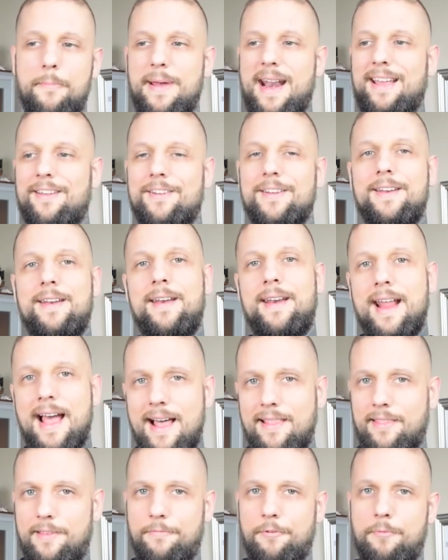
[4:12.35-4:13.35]
but I could
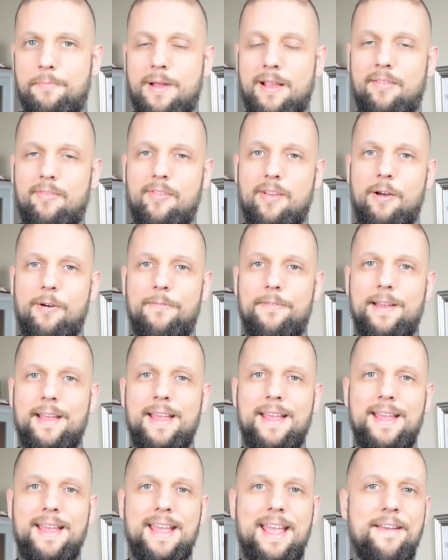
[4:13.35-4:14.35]
not live with myself
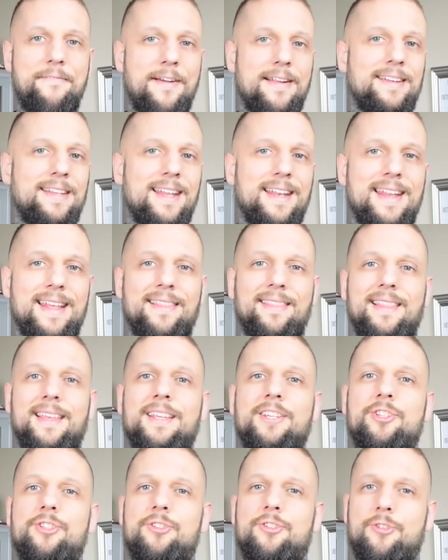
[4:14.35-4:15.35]
if I didn't at
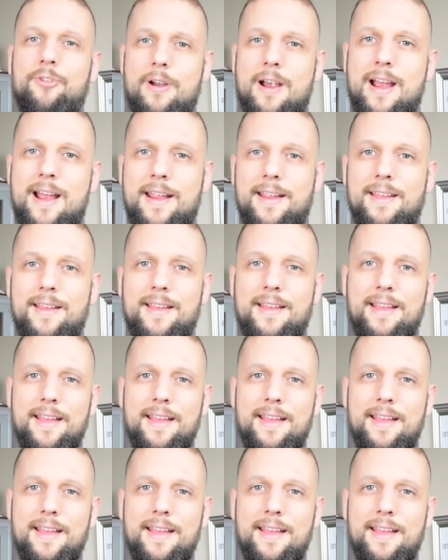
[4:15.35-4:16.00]
least try.